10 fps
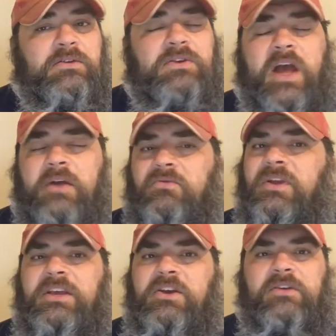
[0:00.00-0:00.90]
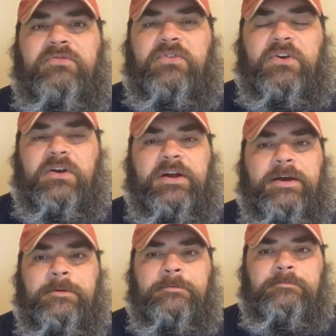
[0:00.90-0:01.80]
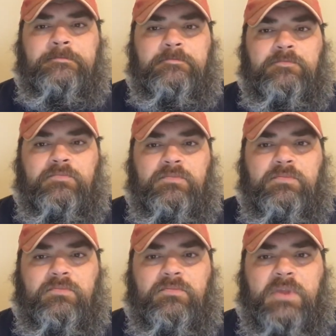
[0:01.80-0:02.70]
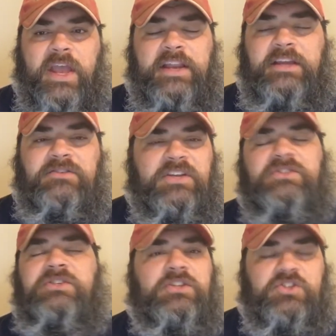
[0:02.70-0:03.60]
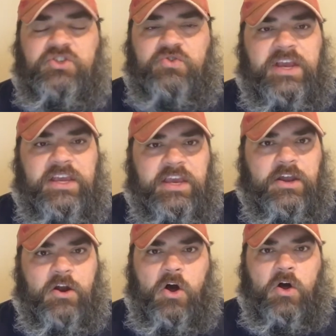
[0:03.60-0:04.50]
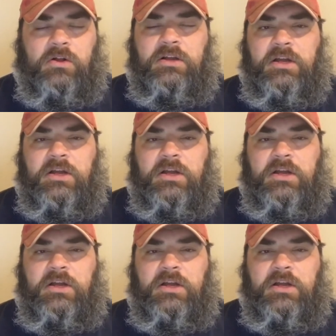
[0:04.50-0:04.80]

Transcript: Not really good for any distance striking at all,